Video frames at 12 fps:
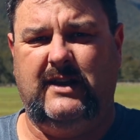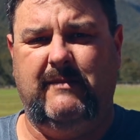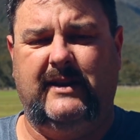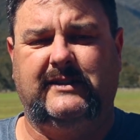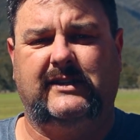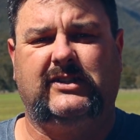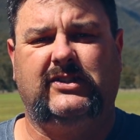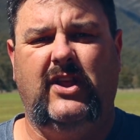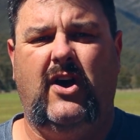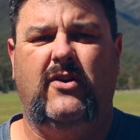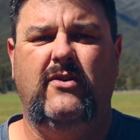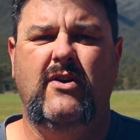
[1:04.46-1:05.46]
centimetres of
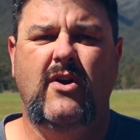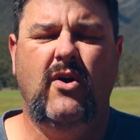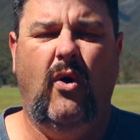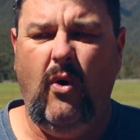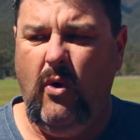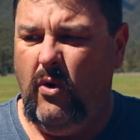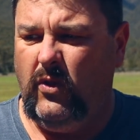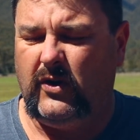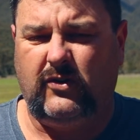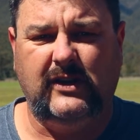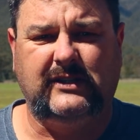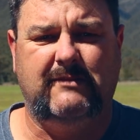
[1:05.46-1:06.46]
snow all
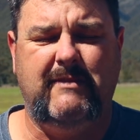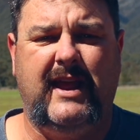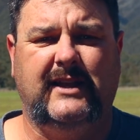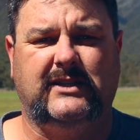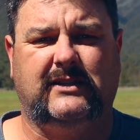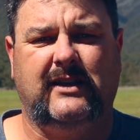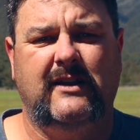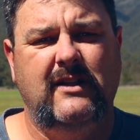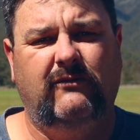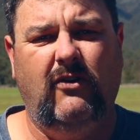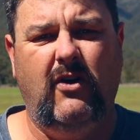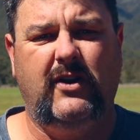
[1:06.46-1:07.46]
across the mountains,
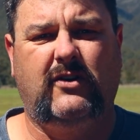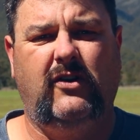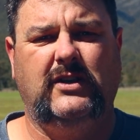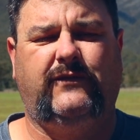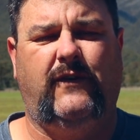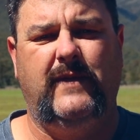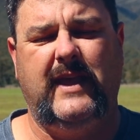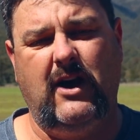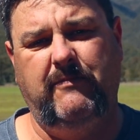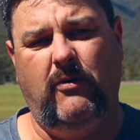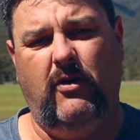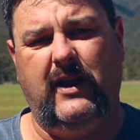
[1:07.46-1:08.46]
right across from the
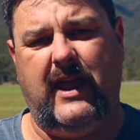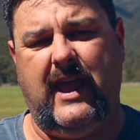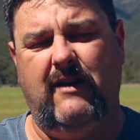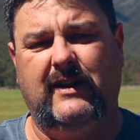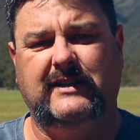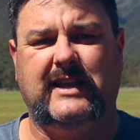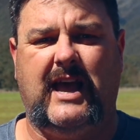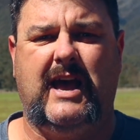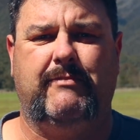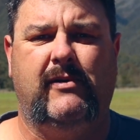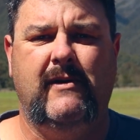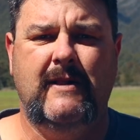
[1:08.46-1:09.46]
alpine areas
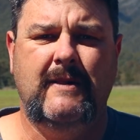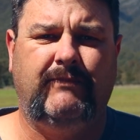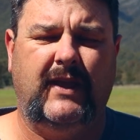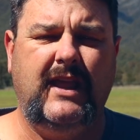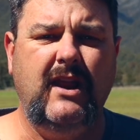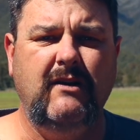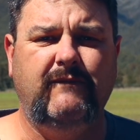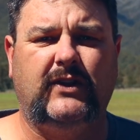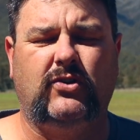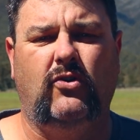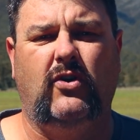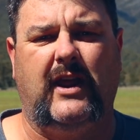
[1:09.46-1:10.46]
up. Now here in
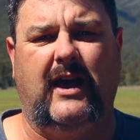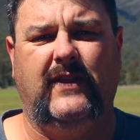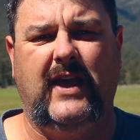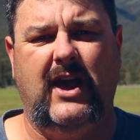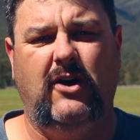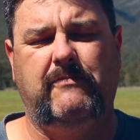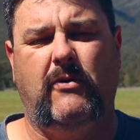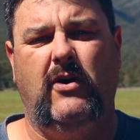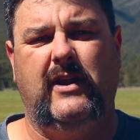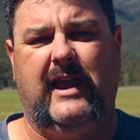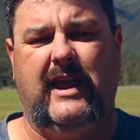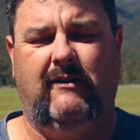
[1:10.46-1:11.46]
Victoria, the
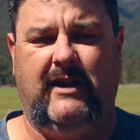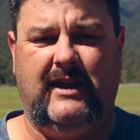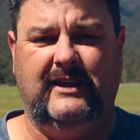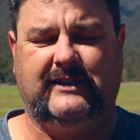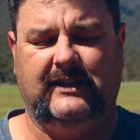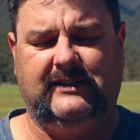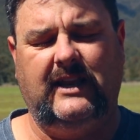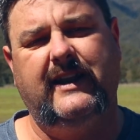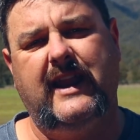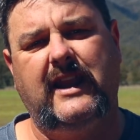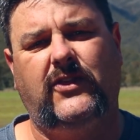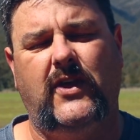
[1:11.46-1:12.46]
alpine area is
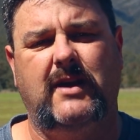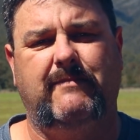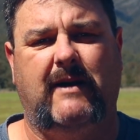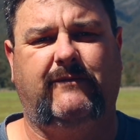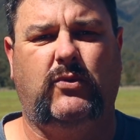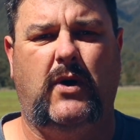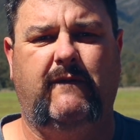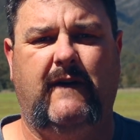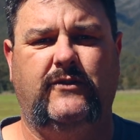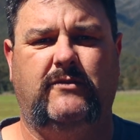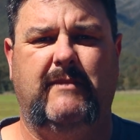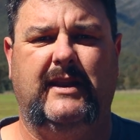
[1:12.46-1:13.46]
considered anything above
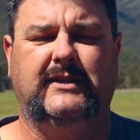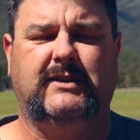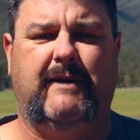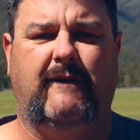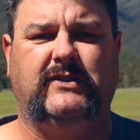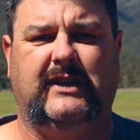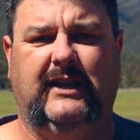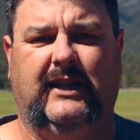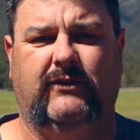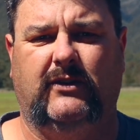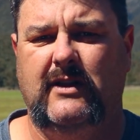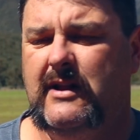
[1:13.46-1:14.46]
1200 metres above sea
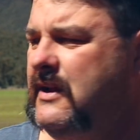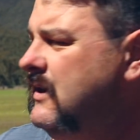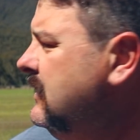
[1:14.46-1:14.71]
level.